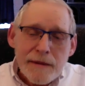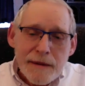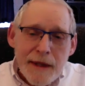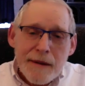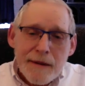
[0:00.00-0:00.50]

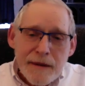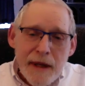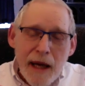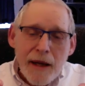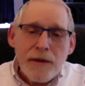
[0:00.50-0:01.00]
there's
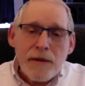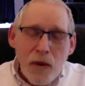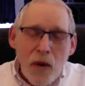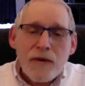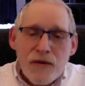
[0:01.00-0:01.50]
a
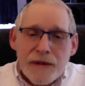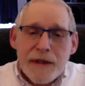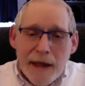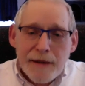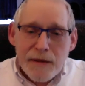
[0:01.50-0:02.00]
long
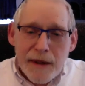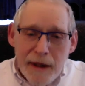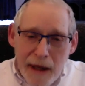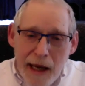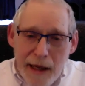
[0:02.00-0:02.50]

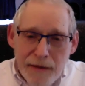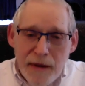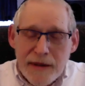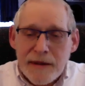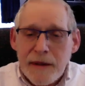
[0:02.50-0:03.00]
trajectory ahead of
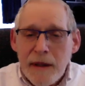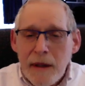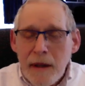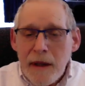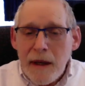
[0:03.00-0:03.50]
us.
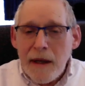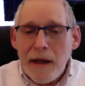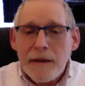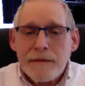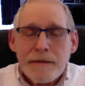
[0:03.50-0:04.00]

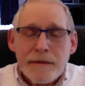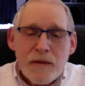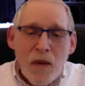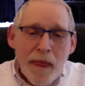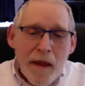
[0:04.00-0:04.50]
Um,
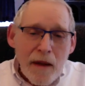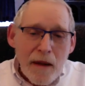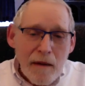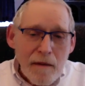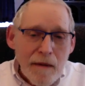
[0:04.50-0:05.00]

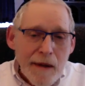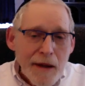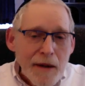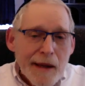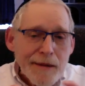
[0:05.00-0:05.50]

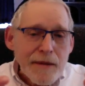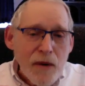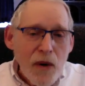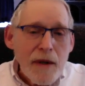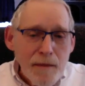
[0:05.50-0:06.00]
it's
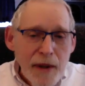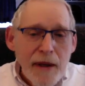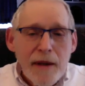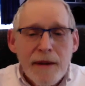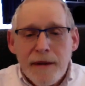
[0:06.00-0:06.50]
going to
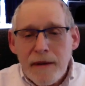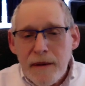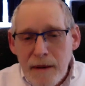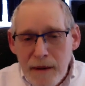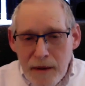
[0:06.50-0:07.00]
be
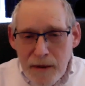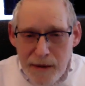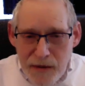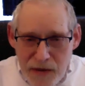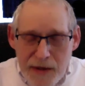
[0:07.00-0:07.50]

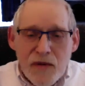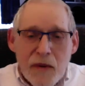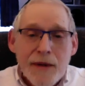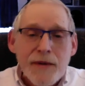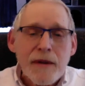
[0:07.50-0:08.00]
this
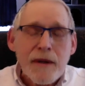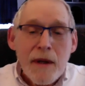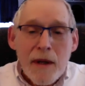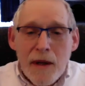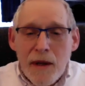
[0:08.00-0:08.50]

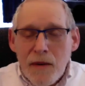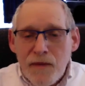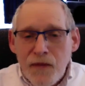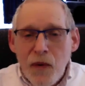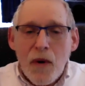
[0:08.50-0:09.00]
situation
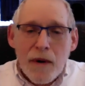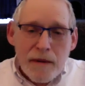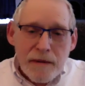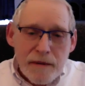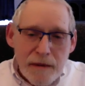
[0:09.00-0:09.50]

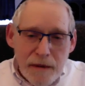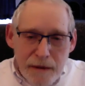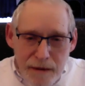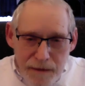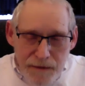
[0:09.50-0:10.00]
for
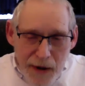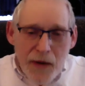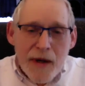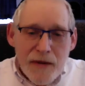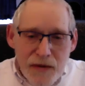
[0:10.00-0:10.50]

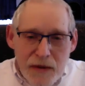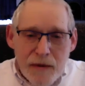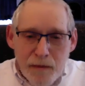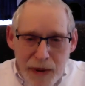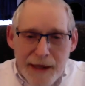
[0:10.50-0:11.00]

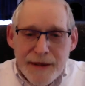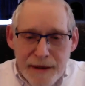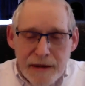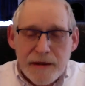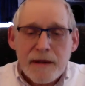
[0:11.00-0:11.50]
various
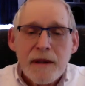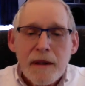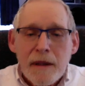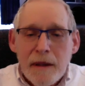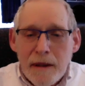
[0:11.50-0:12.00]
places
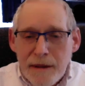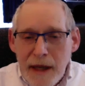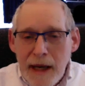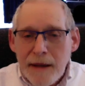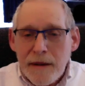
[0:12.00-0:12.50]

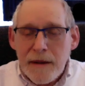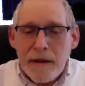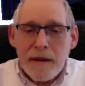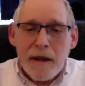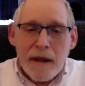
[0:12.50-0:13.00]
that
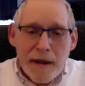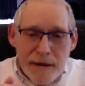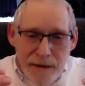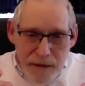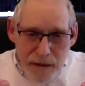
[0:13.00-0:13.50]
it